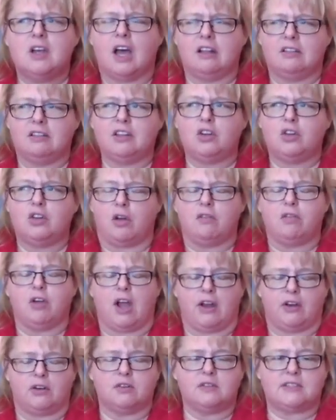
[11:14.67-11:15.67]
a little over
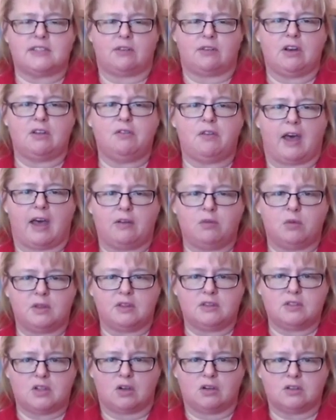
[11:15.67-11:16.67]
$175 with
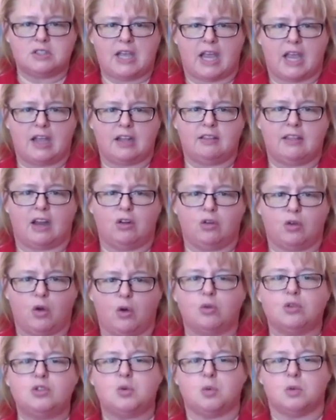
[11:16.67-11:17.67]
the dunk tank that'll
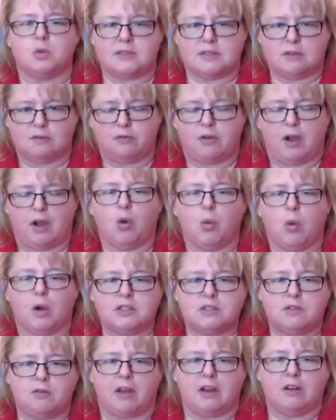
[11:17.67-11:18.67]
go towards the
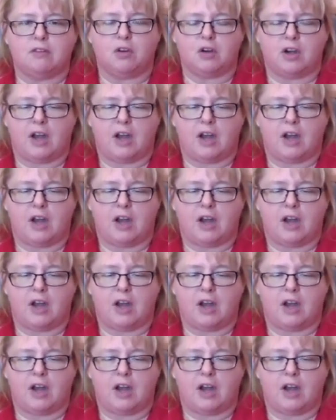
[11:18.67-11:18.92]
fireworks fund for